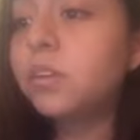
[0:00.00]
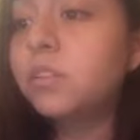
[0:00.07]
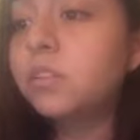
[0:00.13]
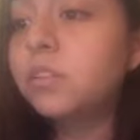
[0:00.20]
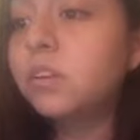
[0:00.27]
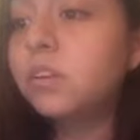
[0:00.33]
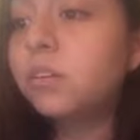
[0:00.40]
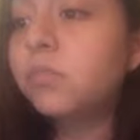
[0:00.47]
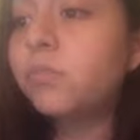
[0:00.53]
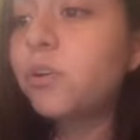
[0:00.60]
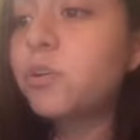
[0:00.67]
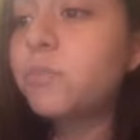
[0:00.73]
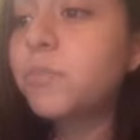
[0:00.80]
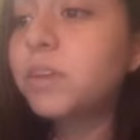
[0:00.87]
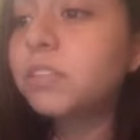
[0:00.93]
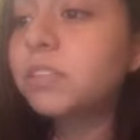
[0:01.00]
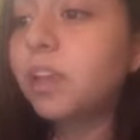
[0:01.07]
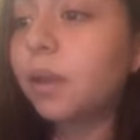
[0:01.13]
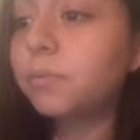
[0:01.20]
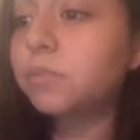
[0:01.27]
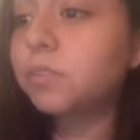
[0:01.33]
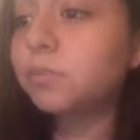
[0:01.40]
There are four main
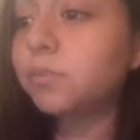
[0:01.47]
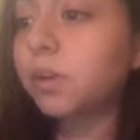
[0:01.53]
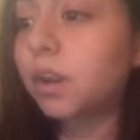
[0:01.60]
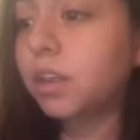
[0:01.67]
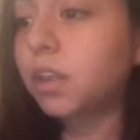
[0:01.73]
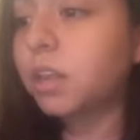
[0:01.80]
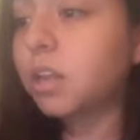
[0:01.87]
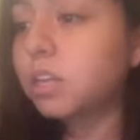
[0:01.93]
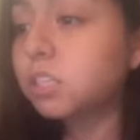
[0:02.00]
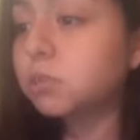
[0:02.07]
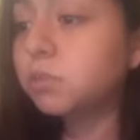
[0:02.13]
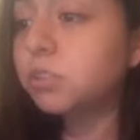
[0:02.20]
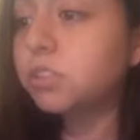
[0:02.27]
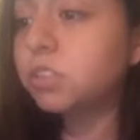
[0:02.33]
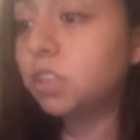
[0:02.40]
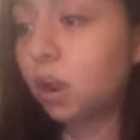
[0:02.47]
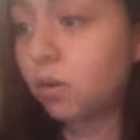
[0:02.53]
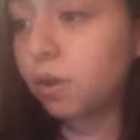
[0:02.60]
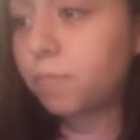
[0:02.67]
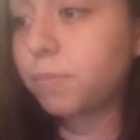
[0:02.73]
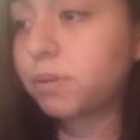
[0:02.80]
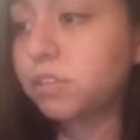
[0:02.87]
types of grading:
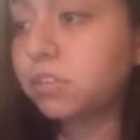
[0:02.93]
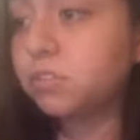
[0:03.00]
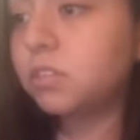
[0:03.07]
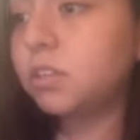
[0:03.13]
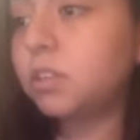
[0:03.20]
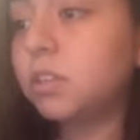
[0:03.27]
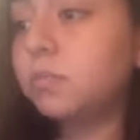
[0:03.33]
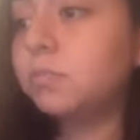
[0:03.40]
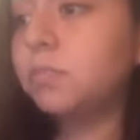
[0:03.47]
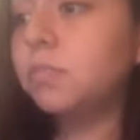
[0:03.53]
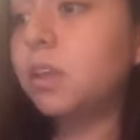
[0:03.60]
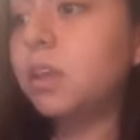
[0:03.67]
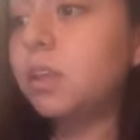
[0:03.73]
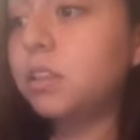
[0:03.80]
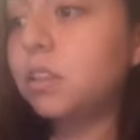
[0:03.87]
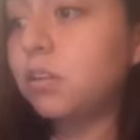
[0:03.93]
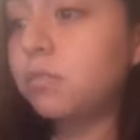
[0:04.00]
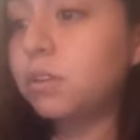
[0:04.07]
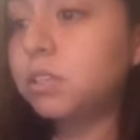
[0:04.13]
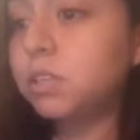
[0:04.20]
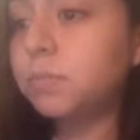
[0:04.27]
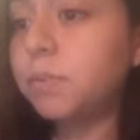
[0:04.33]
expository, persuasive,
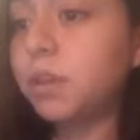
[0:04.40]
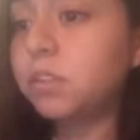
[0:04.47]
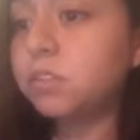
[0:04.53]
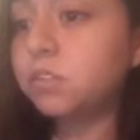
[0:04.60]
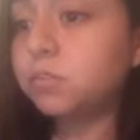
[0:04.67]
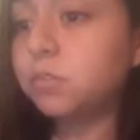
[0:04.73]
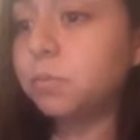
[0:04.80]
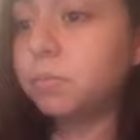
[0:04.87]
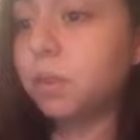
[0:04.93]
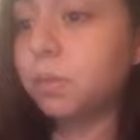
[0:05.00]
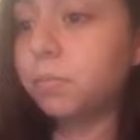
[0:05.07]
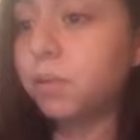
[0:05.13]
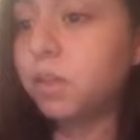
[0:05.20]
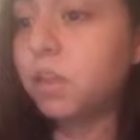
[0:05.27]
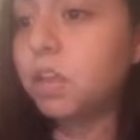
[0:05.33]
narrative, and descriptive.